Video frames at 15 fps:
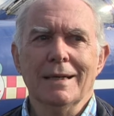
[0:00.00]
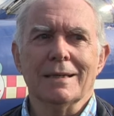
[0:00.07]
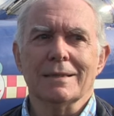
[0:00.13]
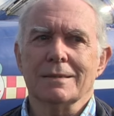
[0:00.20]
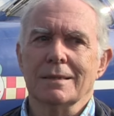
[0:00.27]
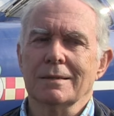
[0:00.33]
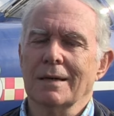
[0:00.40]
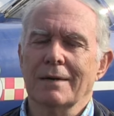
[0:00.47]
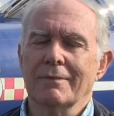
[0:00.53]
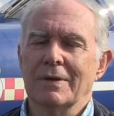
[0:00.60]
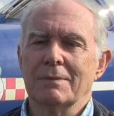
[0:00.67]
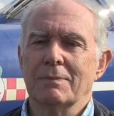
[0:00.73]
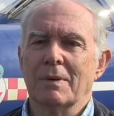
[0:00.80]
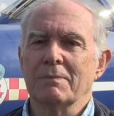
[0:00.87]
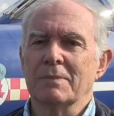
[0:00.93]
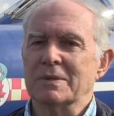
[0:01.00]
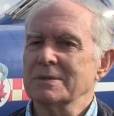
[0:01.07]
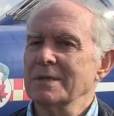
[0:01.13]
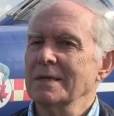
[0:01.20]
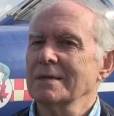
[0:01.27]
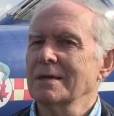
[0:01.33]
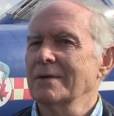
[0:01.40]
I said, look, I've had a problem on
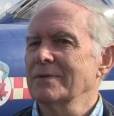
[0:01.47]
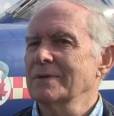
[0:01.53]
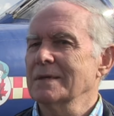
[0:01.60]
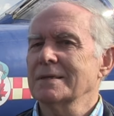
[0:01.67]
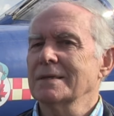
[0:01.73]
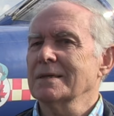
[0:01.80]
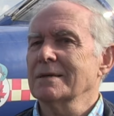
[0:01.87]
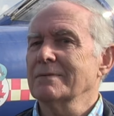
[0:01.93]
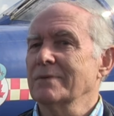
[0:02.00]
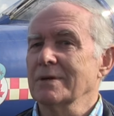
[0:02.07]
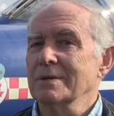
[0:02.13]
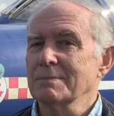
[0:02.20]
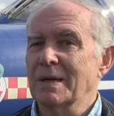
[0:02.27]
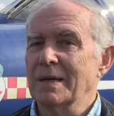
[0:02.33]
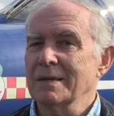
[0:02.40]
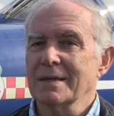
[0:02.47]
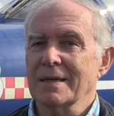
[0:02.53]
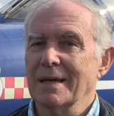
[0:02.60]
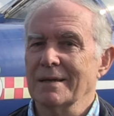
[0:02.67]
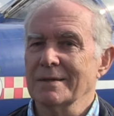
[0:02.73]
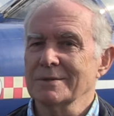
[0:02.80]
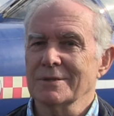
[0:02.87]
takeoff, and I think I've written my
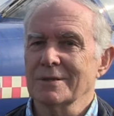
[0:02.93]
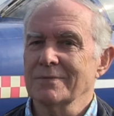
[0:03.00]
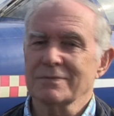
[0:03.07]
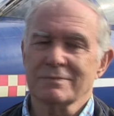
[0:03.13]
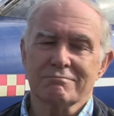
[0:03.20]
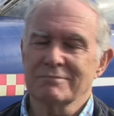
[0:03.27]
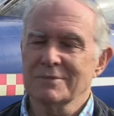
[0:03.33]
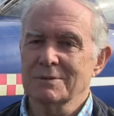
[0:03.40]
undercarriage off.